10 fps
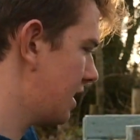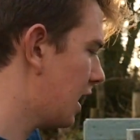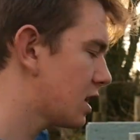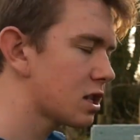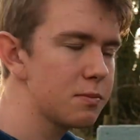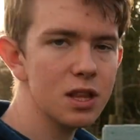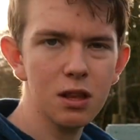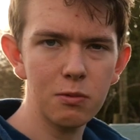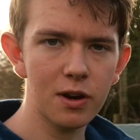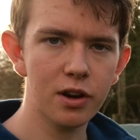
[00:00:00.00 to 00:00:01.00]
into the
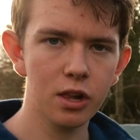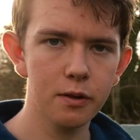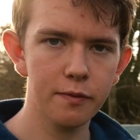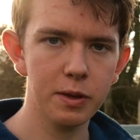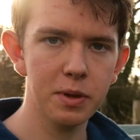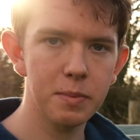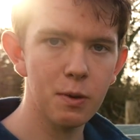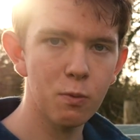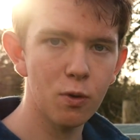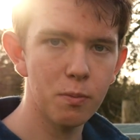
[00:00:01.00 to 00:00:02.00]
middle where it'll hopefully be a
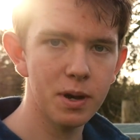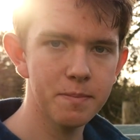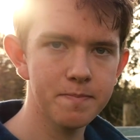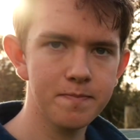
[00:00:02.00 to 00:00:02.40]
bit warmer.